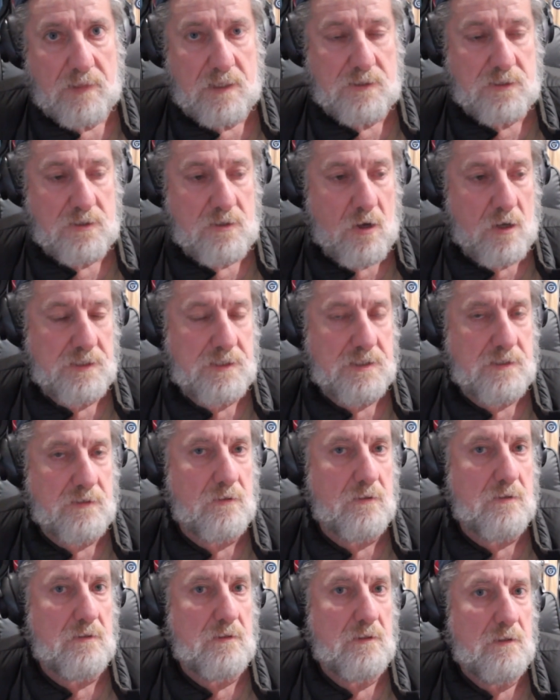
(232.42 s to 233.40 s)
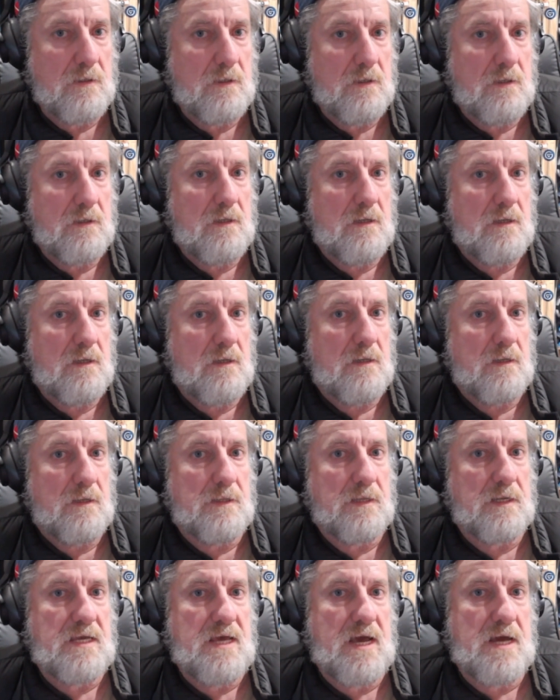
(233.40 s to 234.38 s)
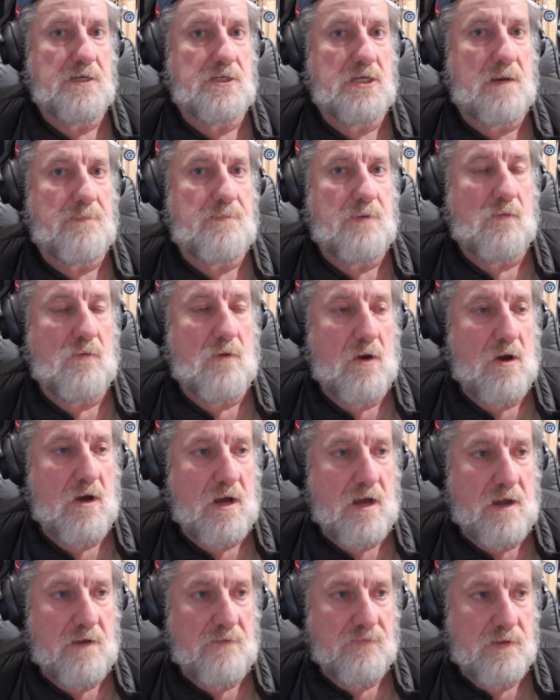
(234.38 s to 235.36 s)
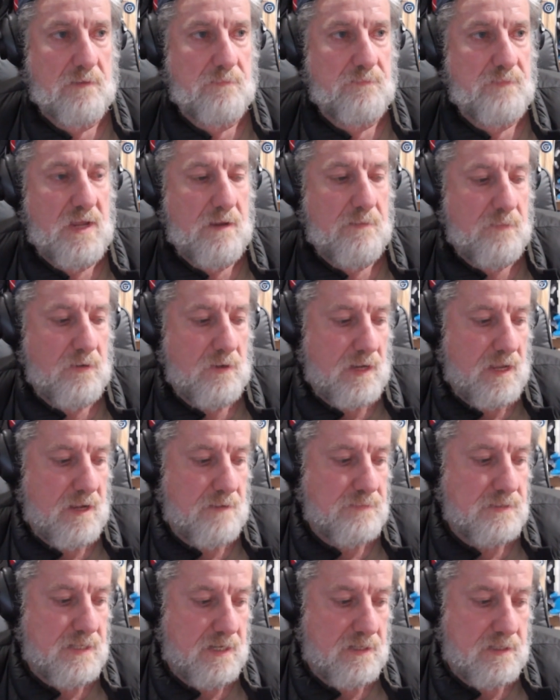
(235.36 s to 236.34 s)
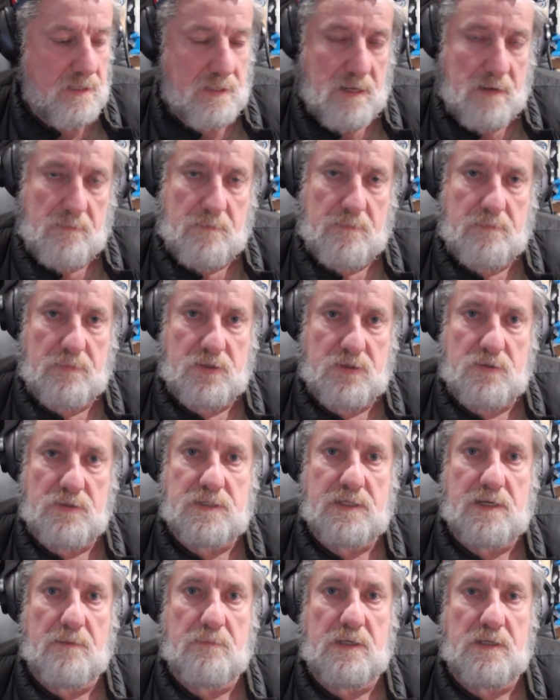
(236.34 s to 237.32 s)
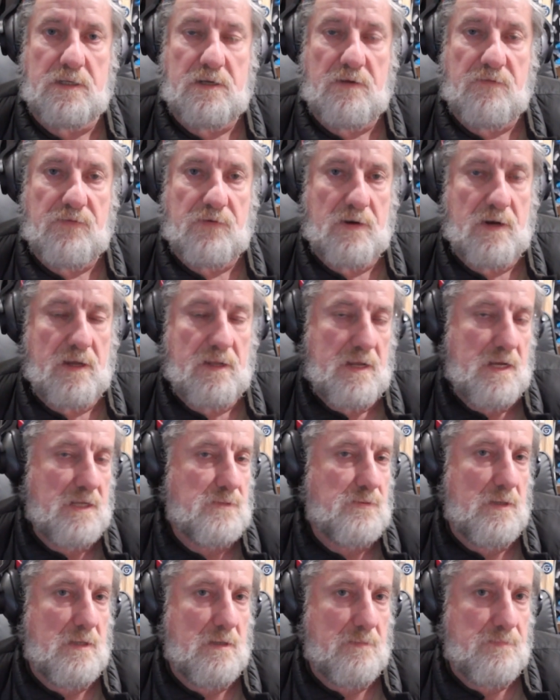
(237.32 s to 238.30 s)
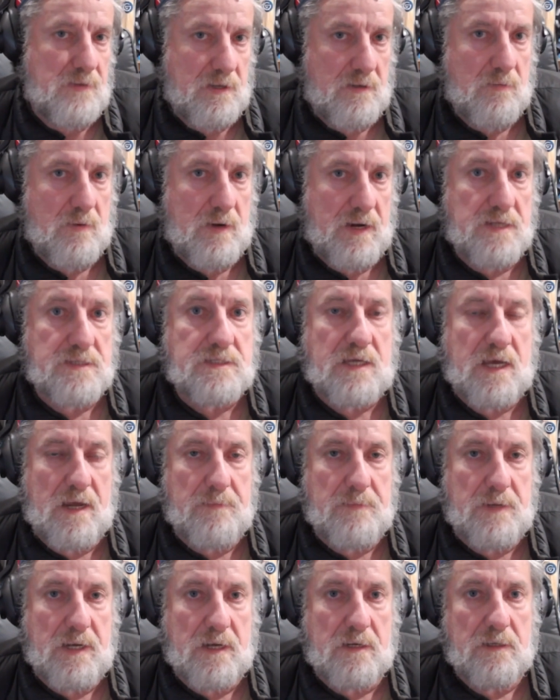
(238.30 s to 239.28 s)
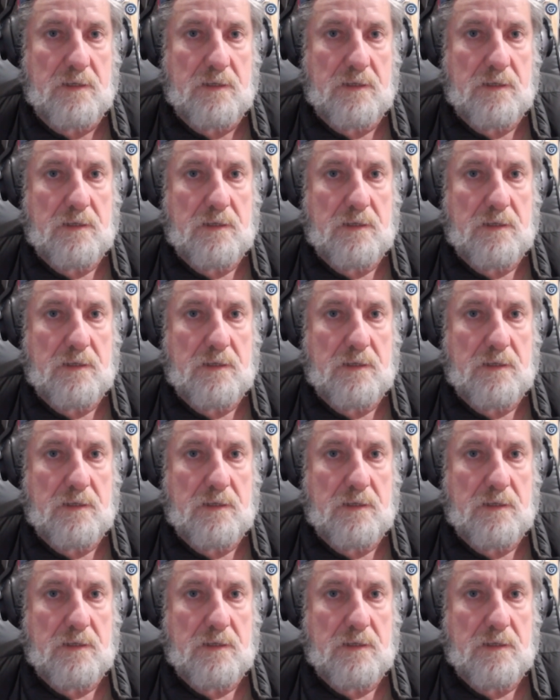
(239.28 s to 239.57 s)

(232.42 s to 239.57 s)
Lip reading: It's not until the catch up arrived that Bambu Labs had to then do something different, and that's when the P1S came out.